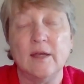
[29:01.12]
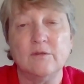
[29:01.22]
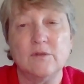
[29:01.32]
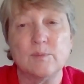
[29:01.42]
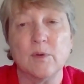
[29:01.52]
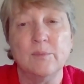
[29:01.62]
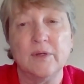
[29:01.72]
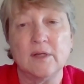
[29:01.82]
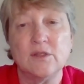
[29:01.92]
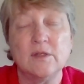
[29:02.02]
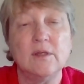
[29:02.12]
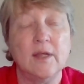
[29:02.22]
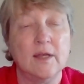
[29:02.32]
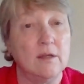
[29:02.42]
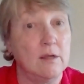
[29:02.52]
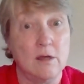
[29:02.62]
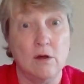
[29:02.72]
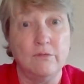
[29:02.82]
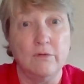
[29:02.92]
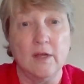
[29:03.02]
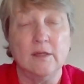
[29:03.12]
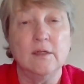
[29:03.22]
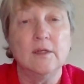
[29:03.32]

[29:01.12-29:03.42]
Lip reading: and sperm production, and go for it.